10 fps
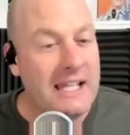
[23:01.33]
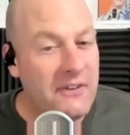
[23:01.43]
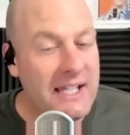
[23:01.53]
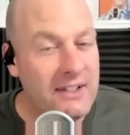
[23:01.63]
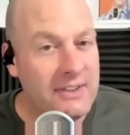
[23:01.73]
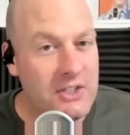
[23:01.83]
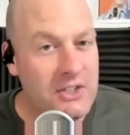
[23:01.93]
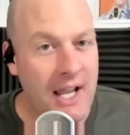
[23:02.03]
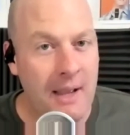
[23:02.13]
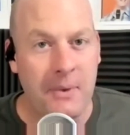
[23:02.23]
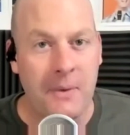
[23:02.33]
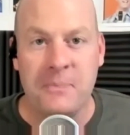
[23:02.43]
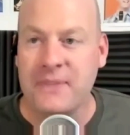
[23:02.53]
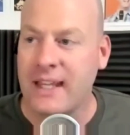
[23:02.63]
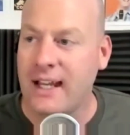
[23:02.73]
If he is the champ,
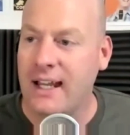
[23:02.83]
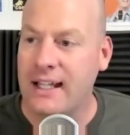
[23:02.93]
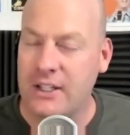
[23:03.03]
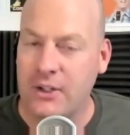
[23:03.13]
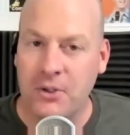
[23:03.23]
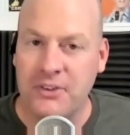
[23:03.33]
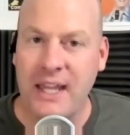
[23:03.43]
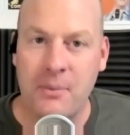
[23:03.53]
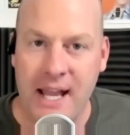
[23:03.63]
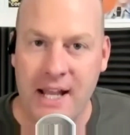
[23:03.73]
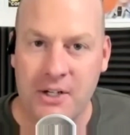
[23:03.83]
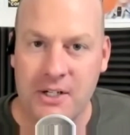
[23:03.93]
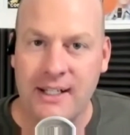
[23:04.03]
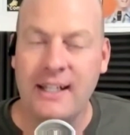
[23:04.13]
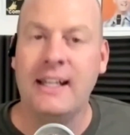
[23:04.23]
he holds that
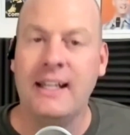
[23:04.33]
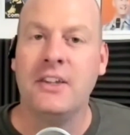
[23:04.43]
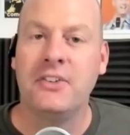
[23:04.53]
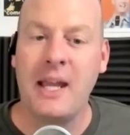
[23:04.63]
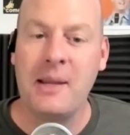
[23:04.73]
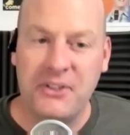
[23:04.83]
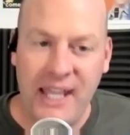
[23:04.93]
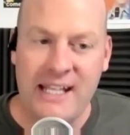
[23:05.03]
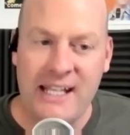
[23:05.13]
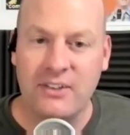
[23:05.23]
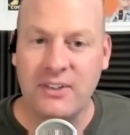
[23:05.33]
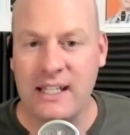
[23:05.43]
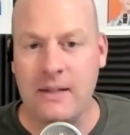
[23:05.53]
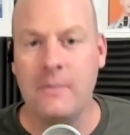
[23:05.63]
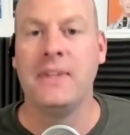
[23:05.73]
record.
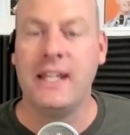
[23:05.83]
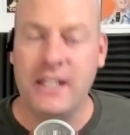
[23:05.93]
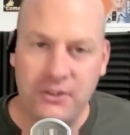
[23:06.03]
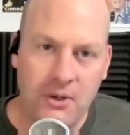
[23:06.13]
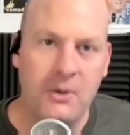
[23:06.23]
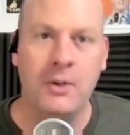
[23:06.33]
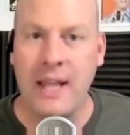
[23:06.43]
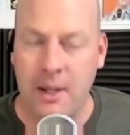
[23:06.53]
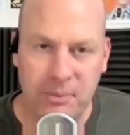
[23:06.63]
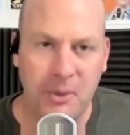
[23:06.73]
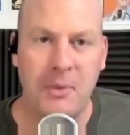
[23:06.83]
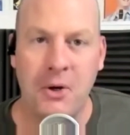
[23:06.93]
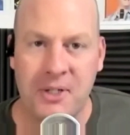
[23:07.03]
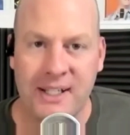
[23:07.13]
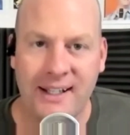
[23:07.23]
Simultaneously, he's going around
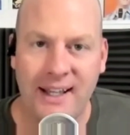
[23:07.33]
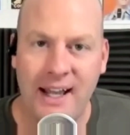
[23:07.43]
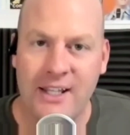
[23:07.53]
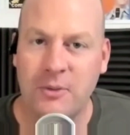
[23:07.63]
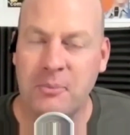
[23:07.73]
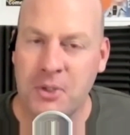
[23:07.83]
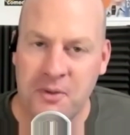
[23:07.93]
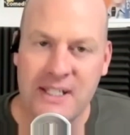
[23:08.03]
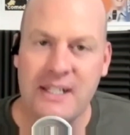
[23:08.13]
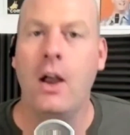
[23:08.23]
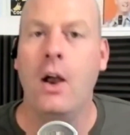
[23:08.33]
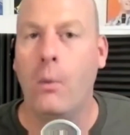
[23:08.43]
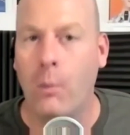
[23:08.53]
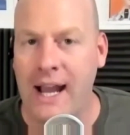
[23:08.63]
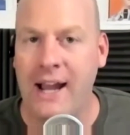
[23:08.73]
promoting his movie
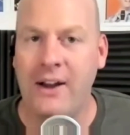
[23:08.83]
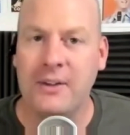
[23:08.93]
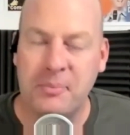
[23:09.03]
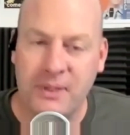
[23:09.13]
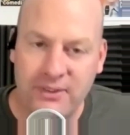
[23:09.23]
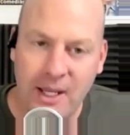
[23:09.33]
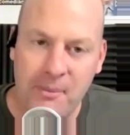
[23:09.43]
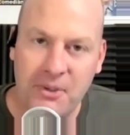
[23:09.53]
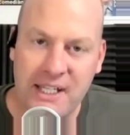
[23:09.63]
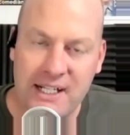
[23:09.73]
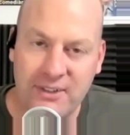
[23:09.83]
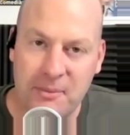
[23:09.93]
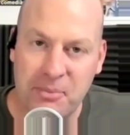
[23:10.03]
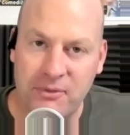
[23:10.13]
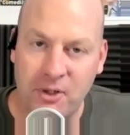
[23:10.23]
while
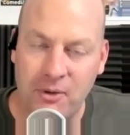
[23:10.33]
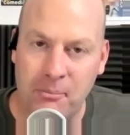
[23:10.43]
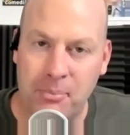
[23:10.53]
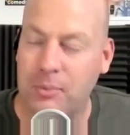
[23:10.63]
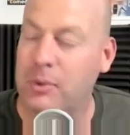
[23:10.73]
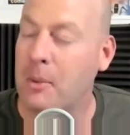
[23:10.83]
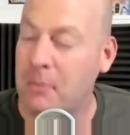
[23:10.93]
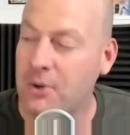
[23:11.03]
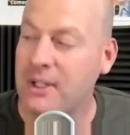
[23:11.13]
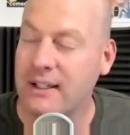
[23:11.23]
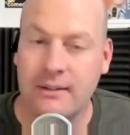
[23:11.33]
simultaneously promoting